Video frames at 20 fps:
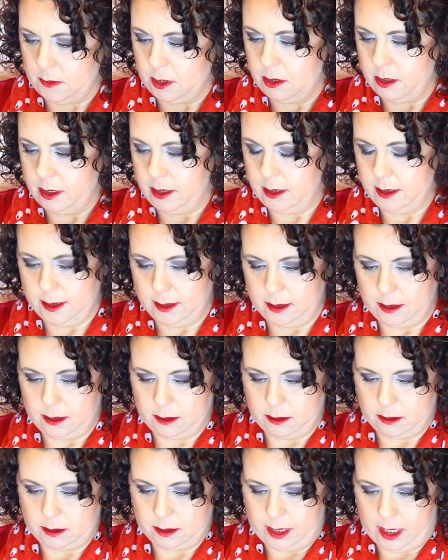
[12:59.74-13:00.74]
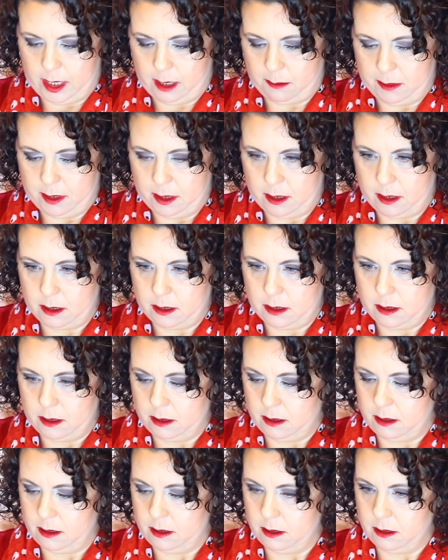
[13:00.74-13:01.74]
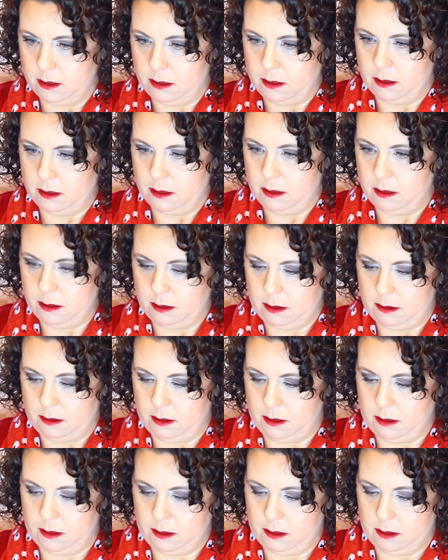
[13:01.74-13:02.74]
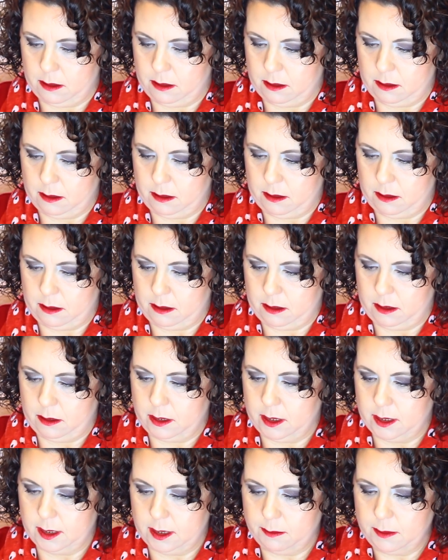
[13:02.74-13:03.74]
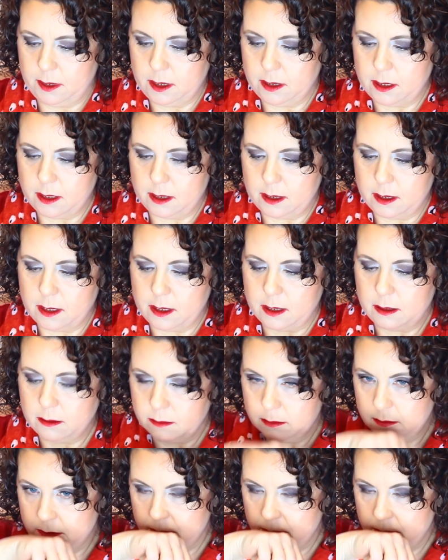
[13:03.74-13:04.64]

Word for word: All right, let's get a little dab in there. Do I smell anything?